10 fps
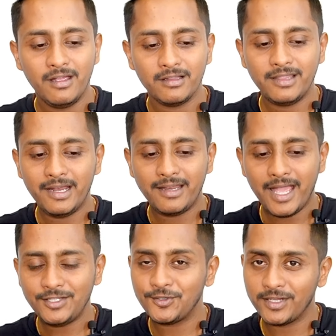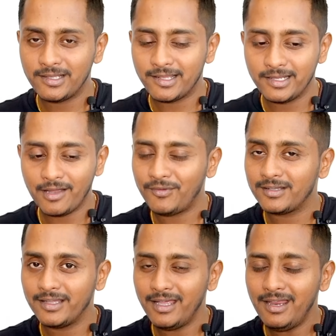They dash regularly. After
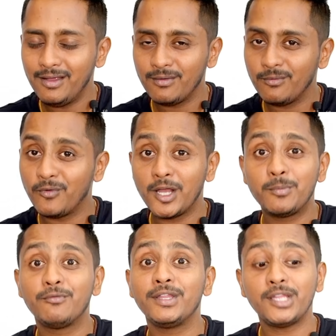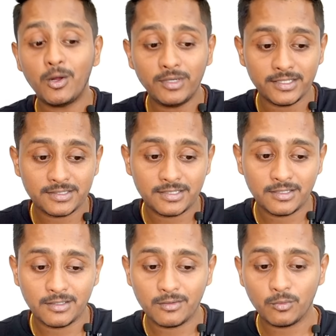they, verb without S.
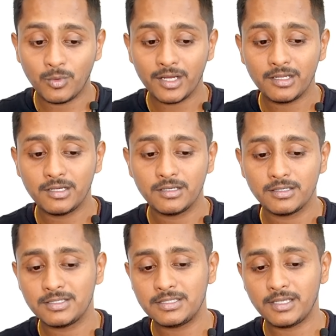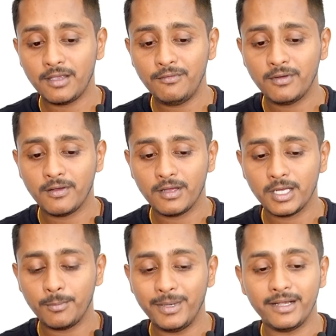Work, save,
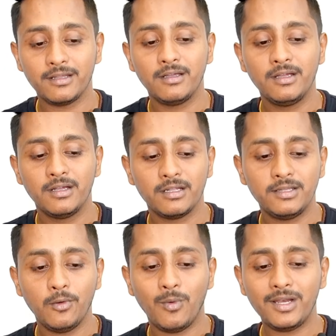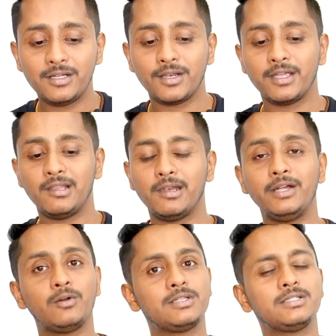meet. They work regularly
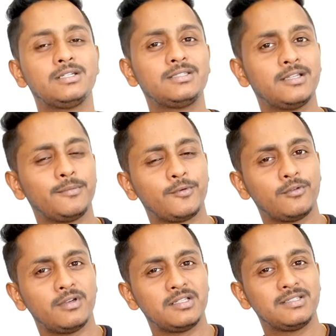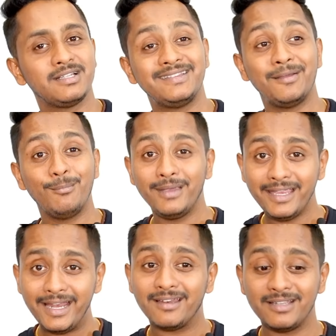to discuss their progress. They
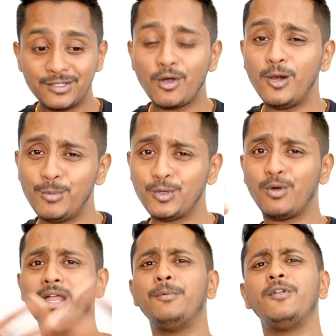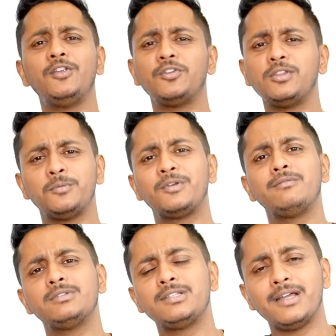meet. It's all about collaboration in the
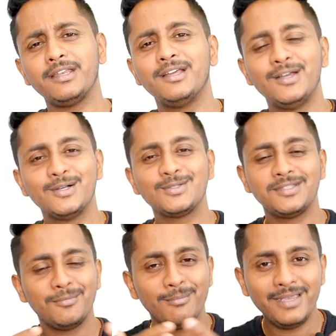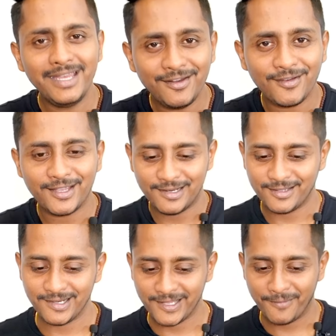previous line. So they meet
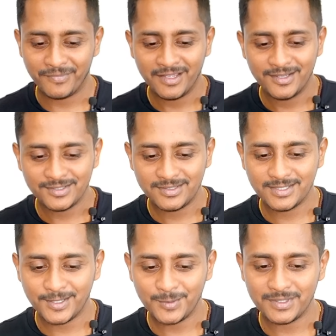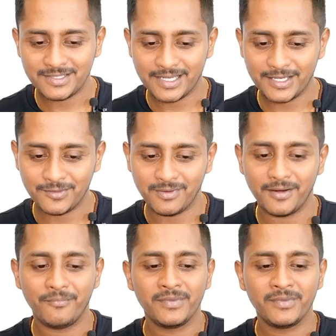regularly. So this is going to be a second one.